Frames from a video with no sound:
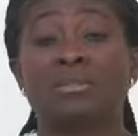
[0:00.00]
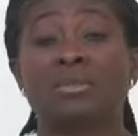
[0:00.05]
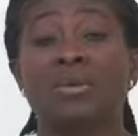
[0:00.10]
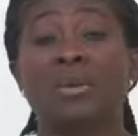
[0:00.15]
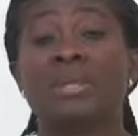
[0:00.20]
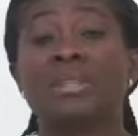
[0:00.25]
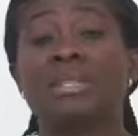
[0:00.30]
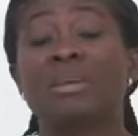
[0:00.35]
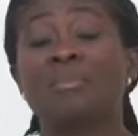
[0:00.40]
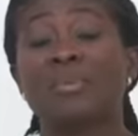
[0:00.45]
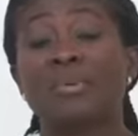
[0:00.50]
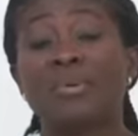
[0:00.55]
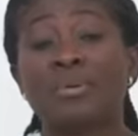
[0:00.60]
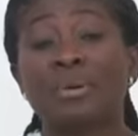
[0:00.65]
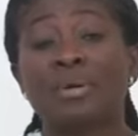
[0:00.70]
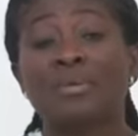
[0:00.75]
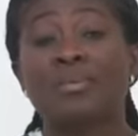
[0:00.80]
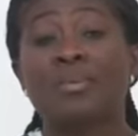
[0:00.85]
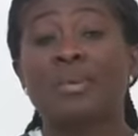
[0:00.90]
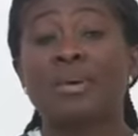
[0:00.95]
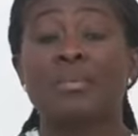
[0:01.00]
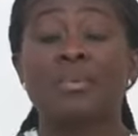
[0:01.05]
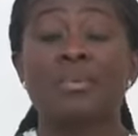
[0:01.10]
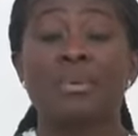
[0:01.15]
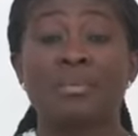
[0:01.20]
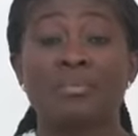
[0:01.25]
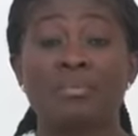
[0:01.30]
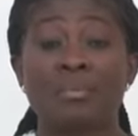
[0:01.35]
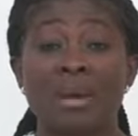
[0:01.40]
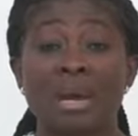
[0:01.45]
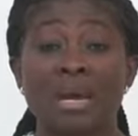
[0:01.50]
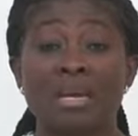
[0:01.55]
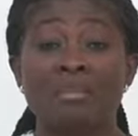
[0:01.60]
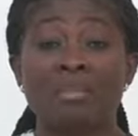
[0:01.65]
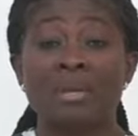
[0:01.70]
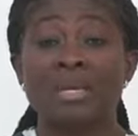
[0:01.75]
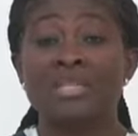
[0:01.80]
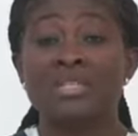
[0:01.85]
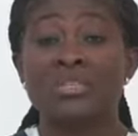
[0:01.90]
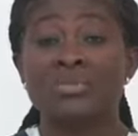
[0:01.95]
during the period where we were
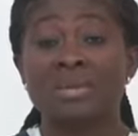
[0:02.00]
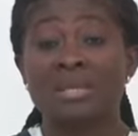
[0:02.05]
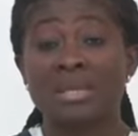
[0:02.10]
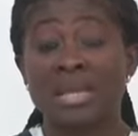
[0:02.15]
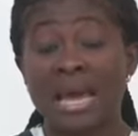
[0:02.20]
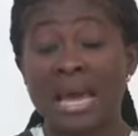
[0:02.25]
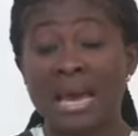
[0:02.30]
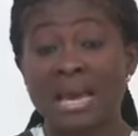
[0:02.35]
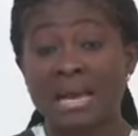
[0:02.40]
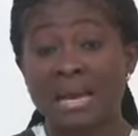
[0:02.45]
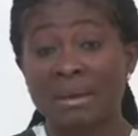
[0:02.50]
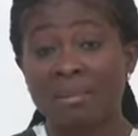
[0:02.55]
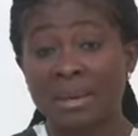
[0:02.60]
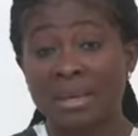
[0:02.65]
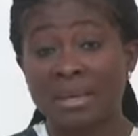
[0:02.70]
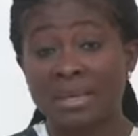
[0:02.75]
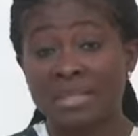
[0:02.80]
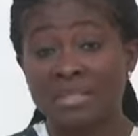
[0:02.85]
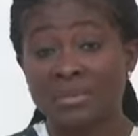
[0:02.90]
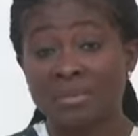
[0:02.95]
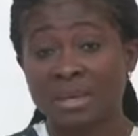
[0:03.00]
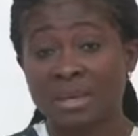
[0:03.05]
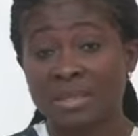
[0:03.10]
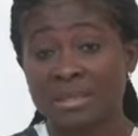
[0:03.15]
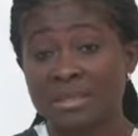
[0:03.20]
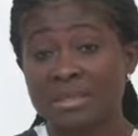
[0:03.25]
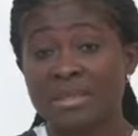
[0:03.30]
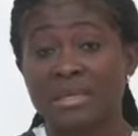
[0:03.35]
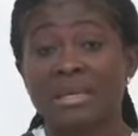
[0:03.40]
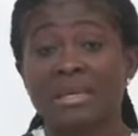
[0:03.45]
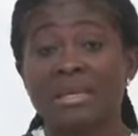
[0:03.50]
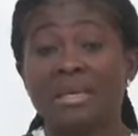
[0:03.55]
administering the anger management,